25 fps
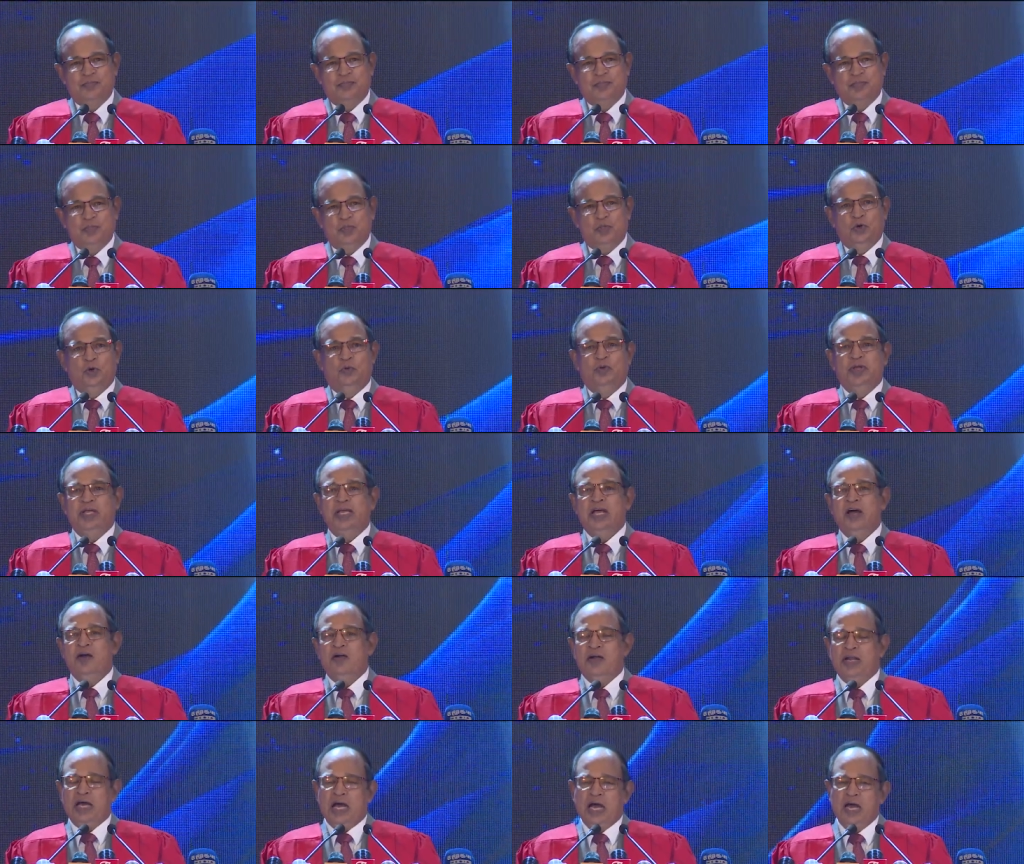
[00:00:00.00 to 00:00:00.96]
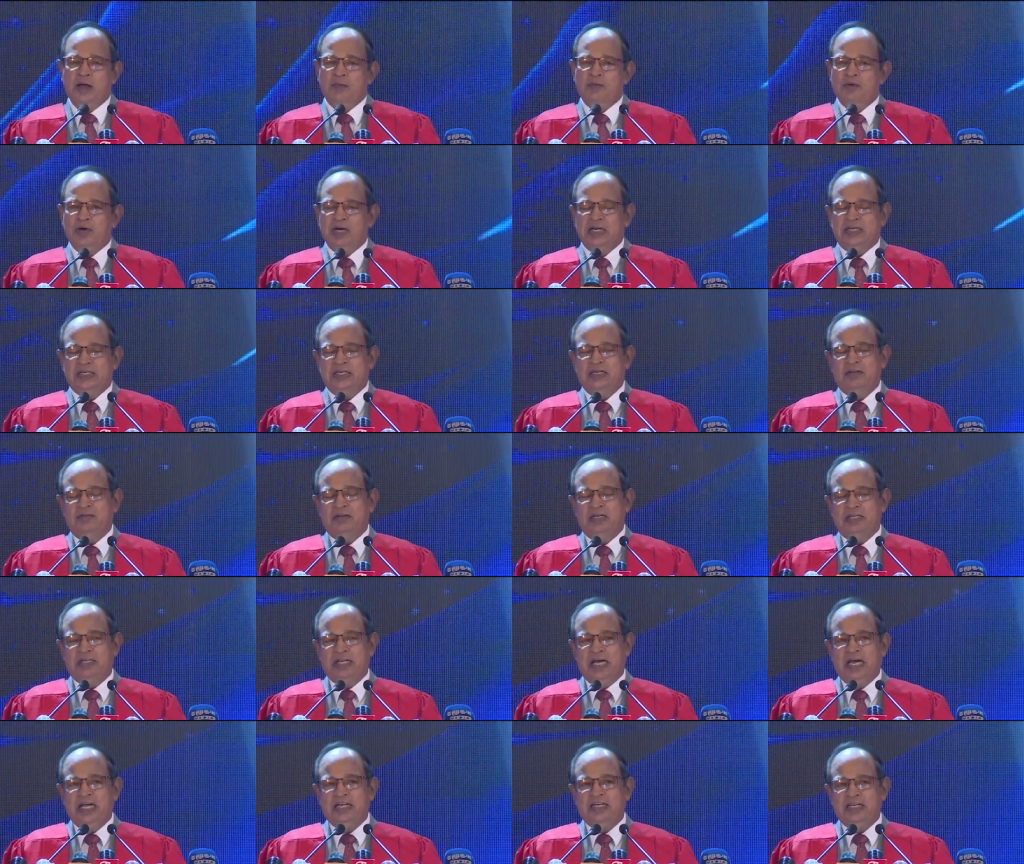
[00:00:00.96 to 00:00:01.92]
So we have, I'm working with
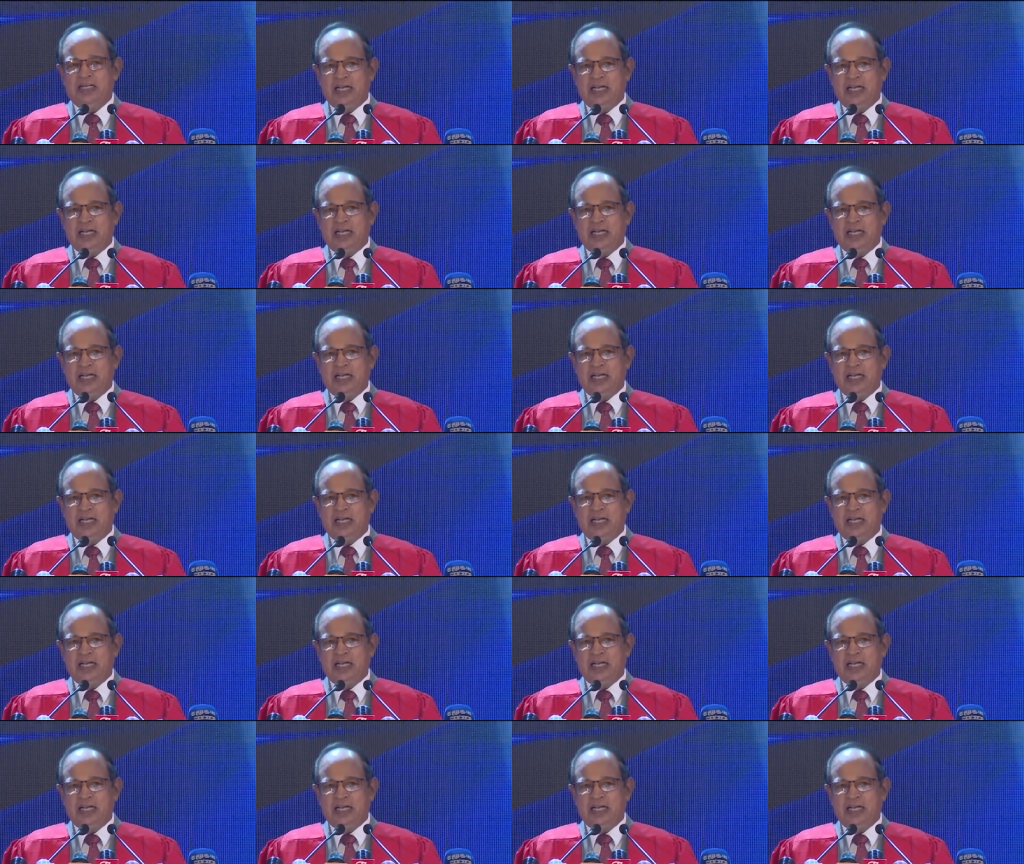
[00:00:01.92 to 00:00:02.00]
nine